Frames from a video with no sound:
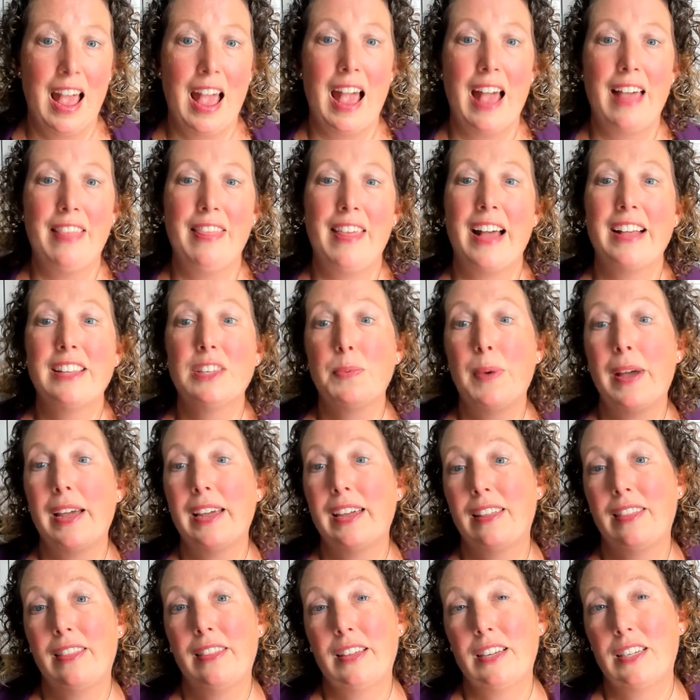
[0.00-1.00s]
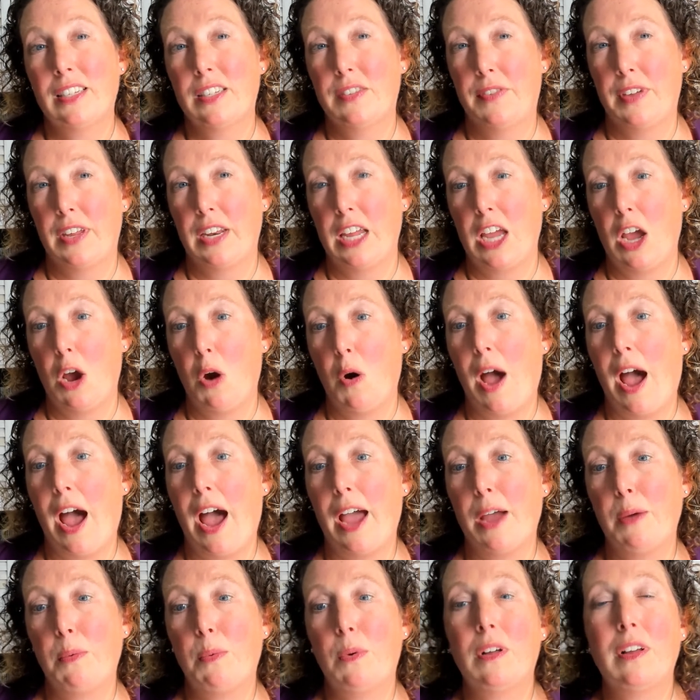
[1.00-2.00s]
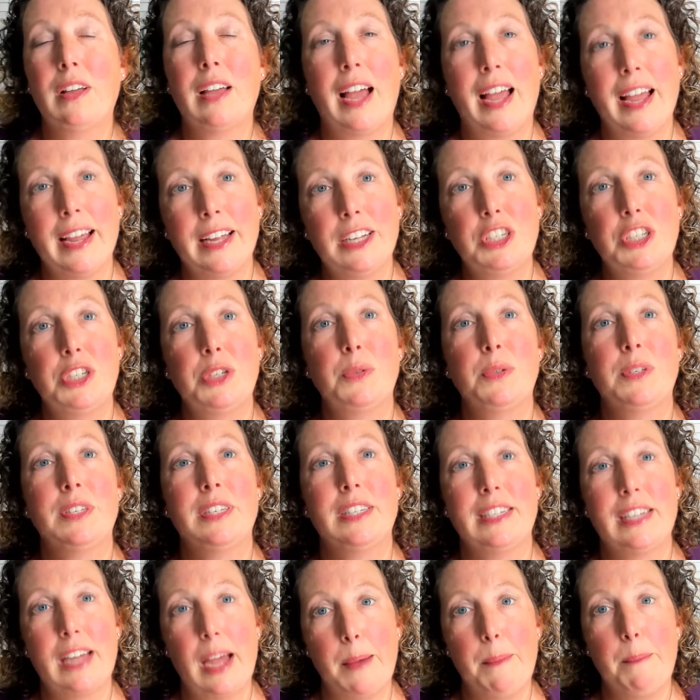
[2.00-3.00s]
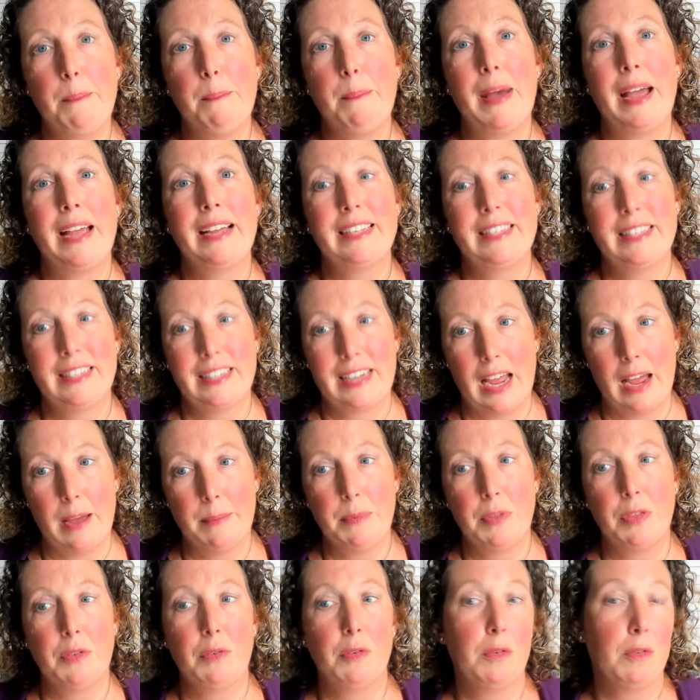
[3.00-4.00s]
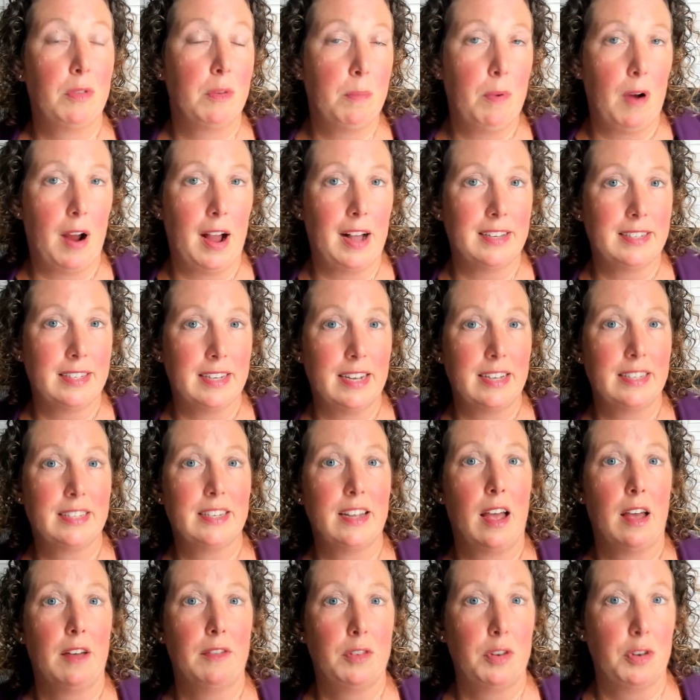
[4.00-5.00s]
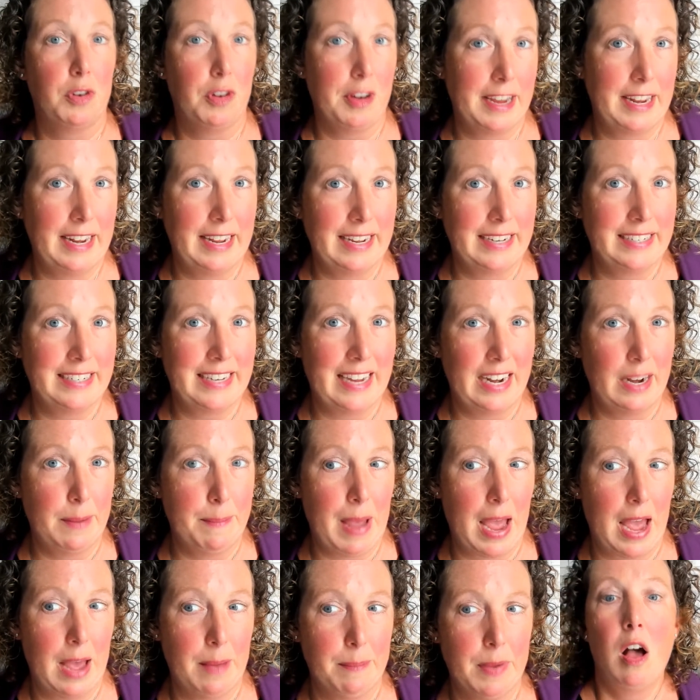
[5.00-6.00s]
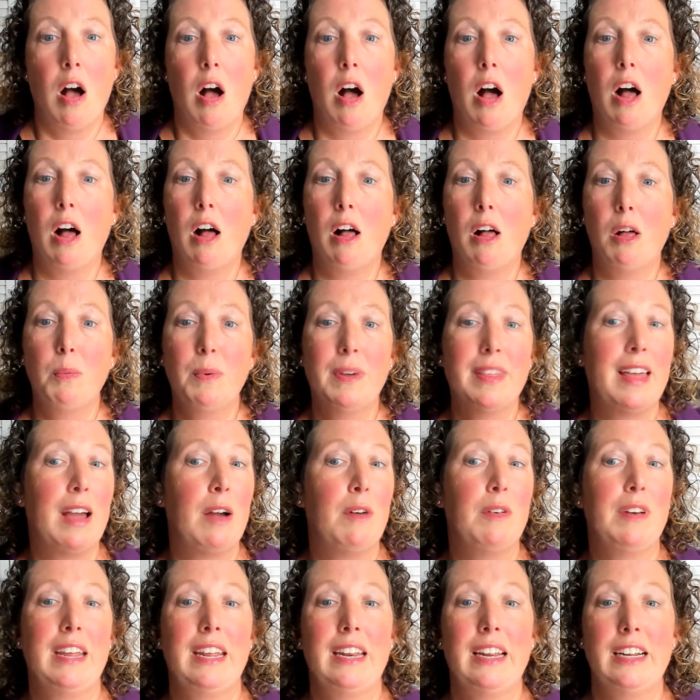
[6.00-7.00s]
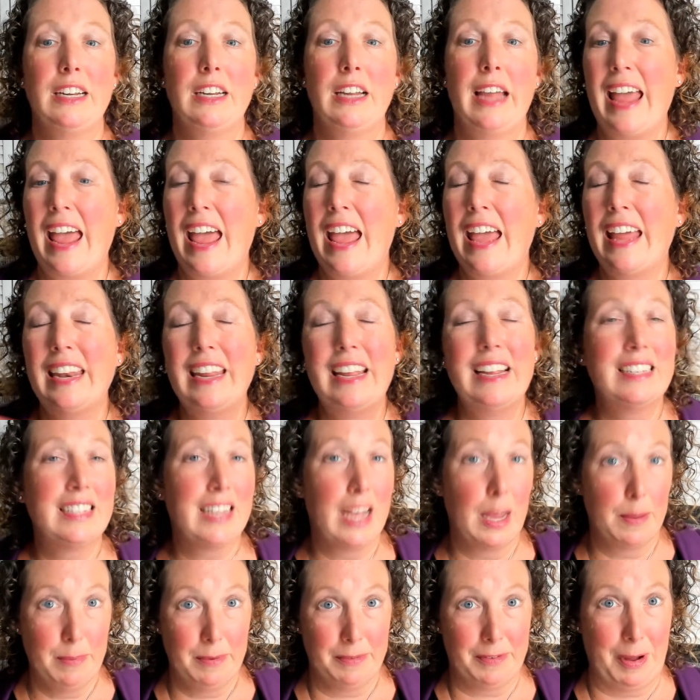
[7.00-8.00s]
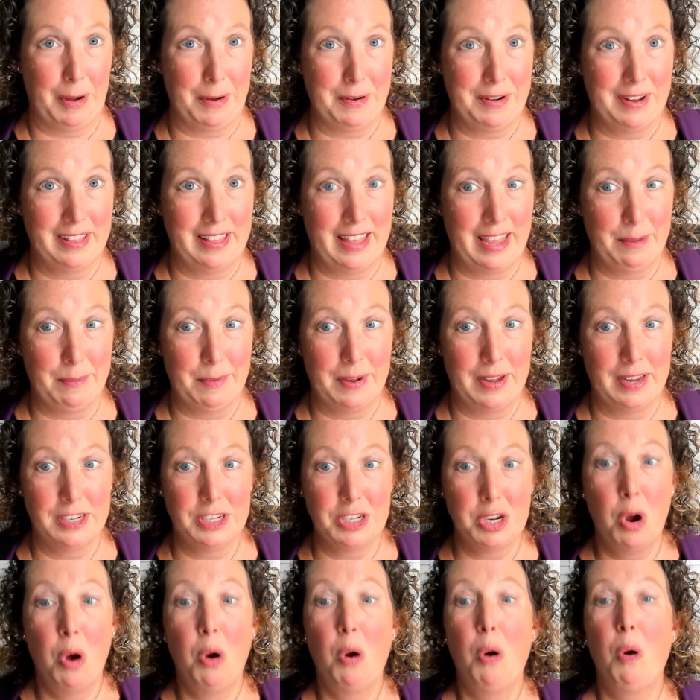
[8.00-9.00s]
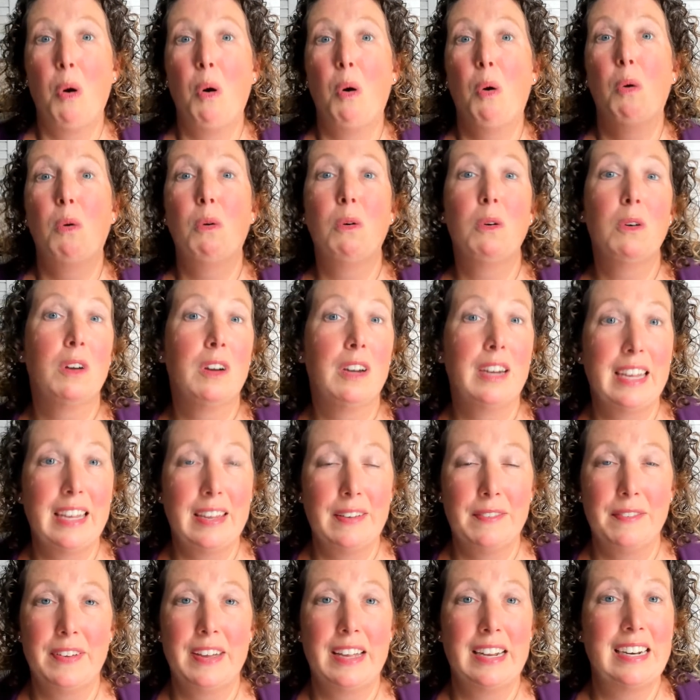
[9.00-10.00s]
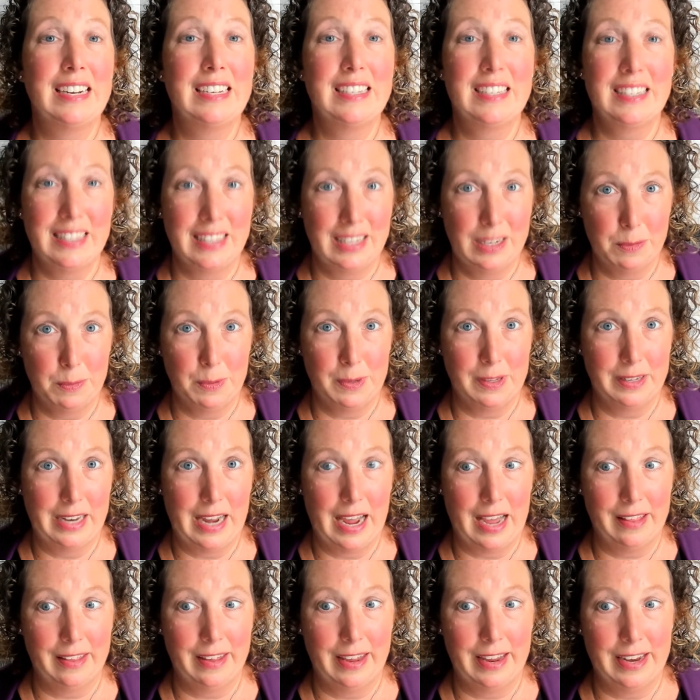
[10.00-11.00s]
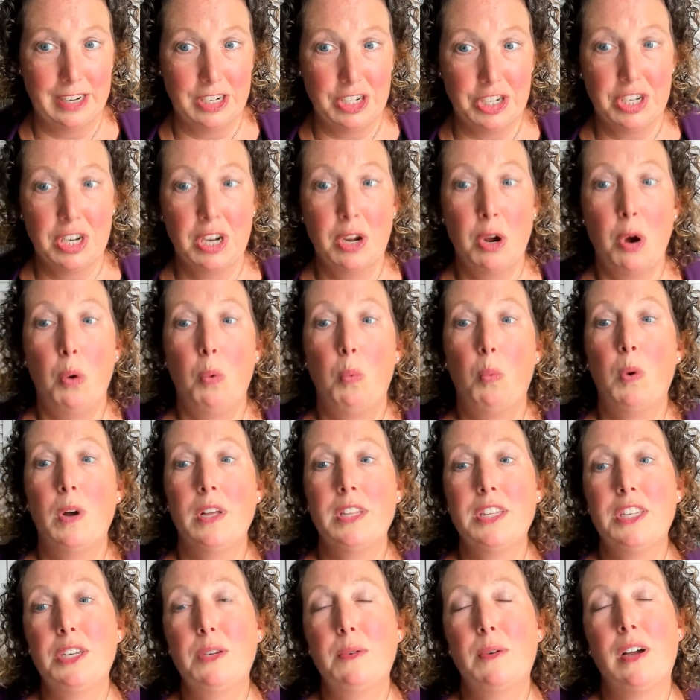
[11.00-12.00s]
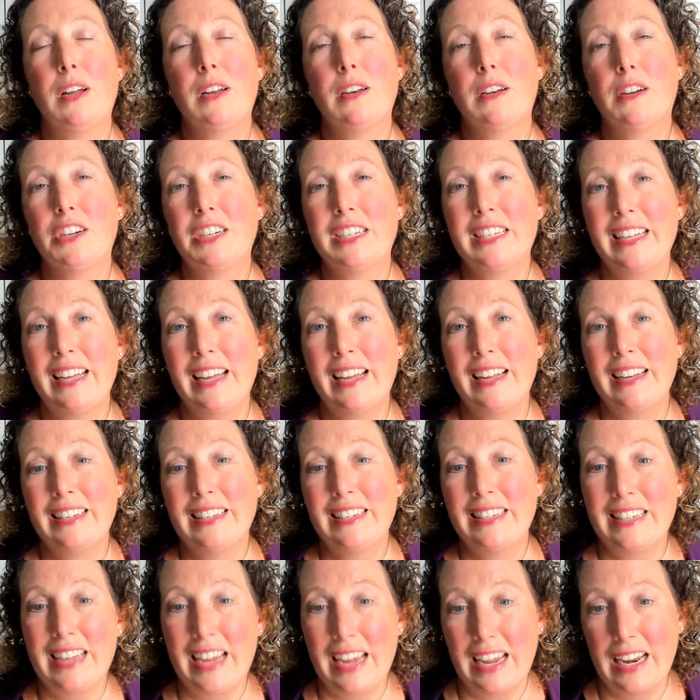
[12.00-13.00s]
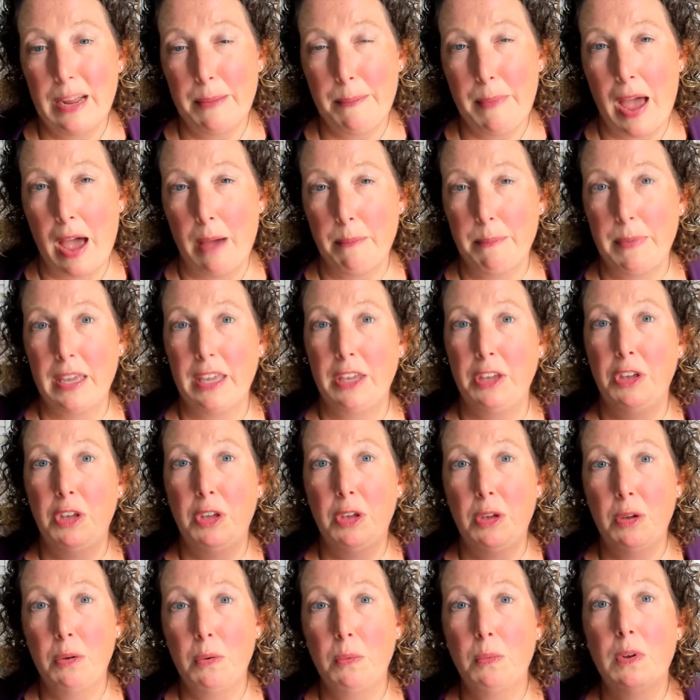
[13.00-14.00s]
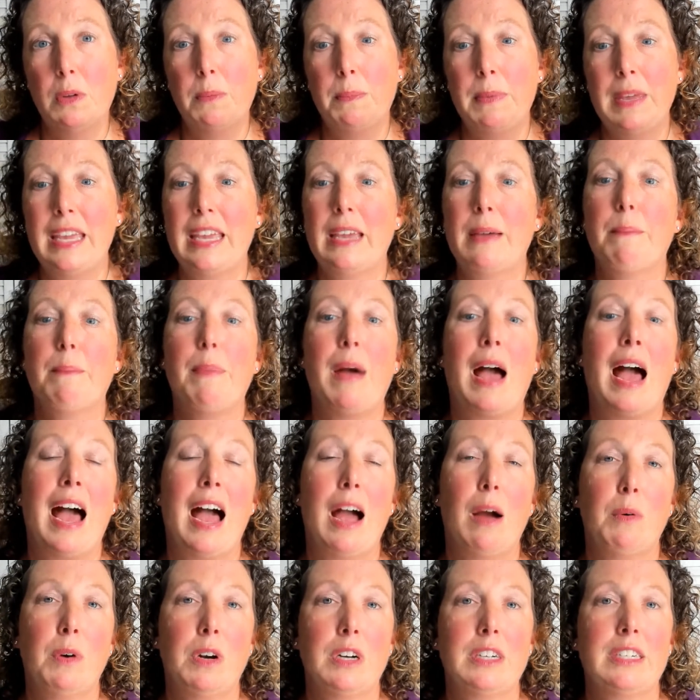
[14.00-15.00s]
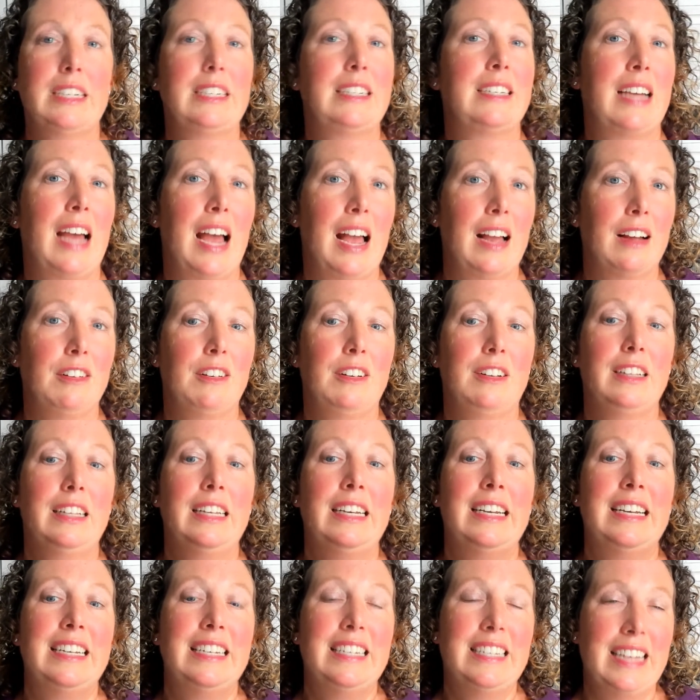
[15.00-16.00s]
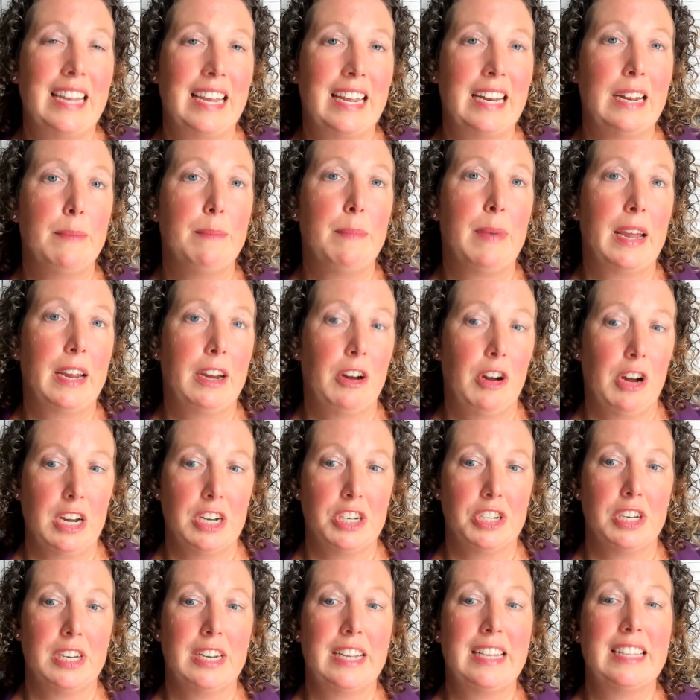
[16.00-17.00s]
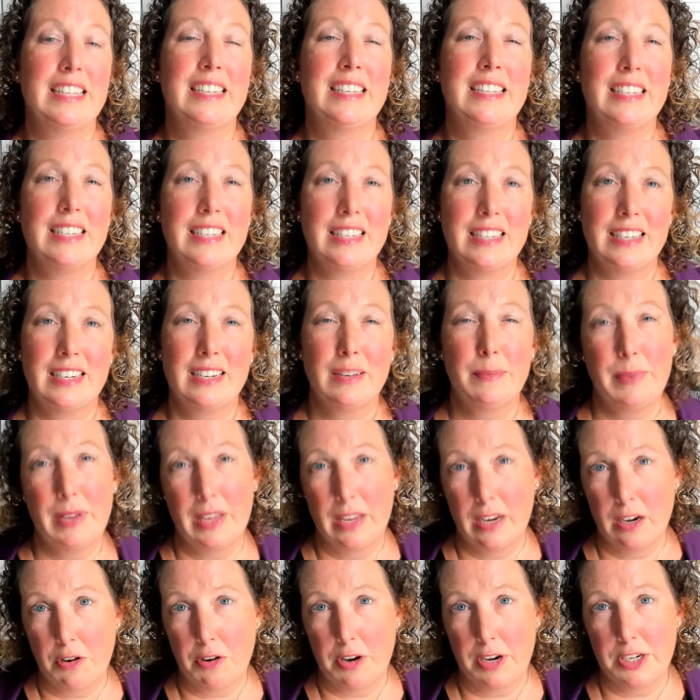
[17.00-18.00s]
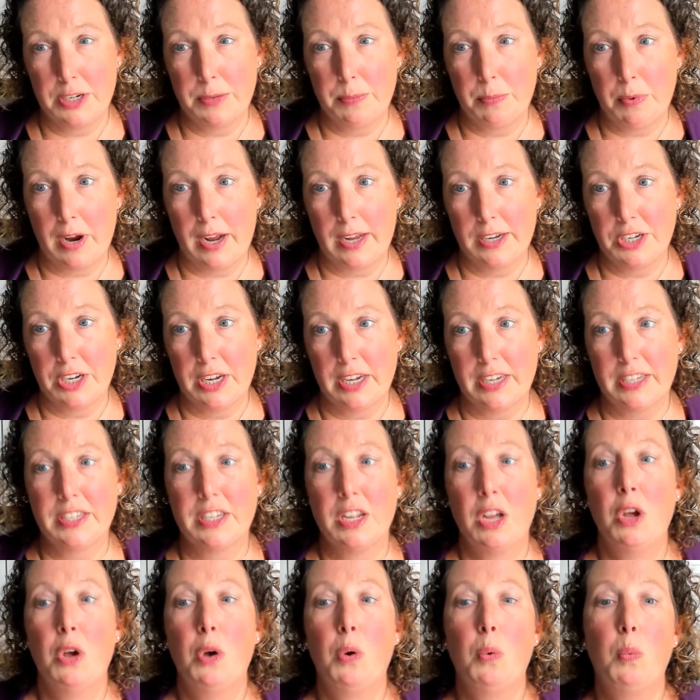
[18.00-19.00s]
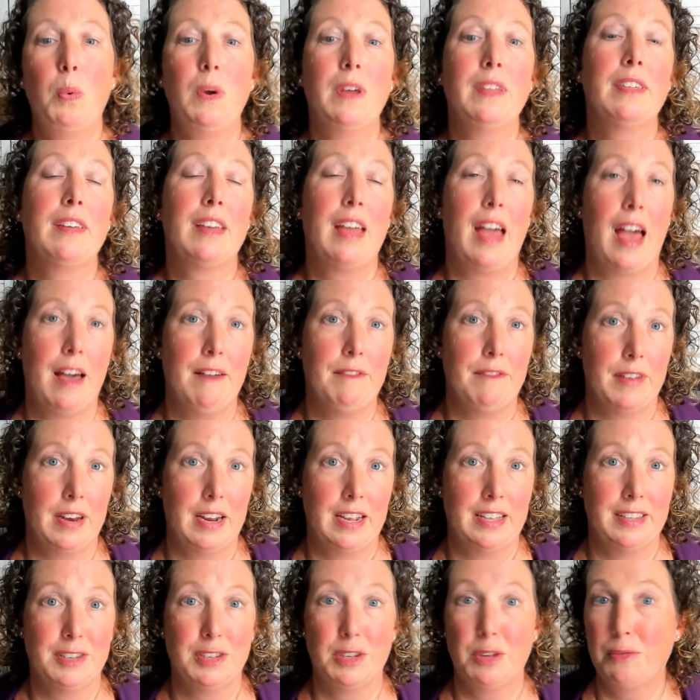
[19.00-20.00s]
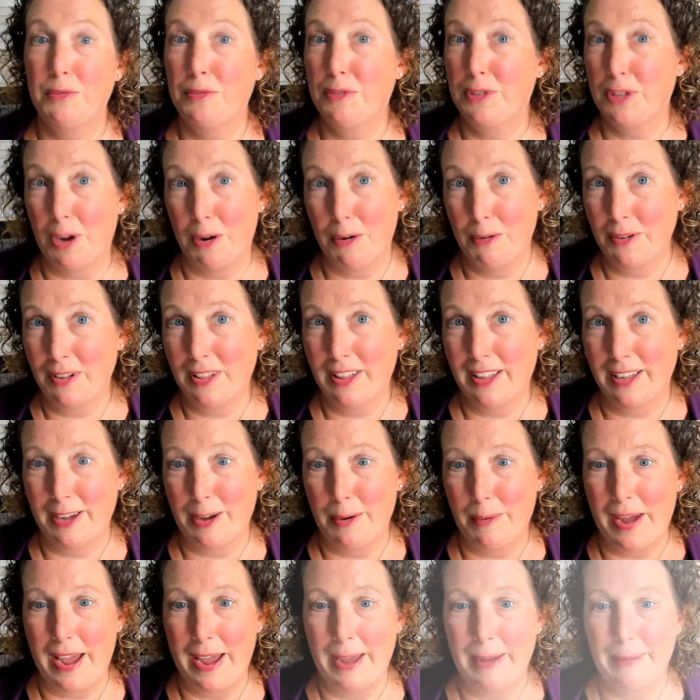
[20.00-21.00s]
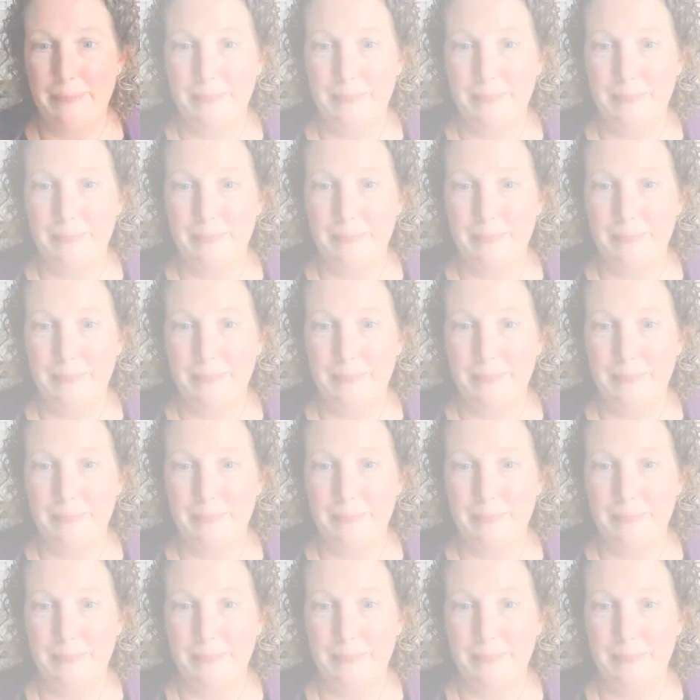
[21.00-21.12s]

And that's why in this video, I will guide you step by step through the process of creating a data map, all without needing any type of coding language or even S Q L knowledge. Once you understand data mapping, you will be empowered to tackle data migration and system integration projects with confidence. So don't click away.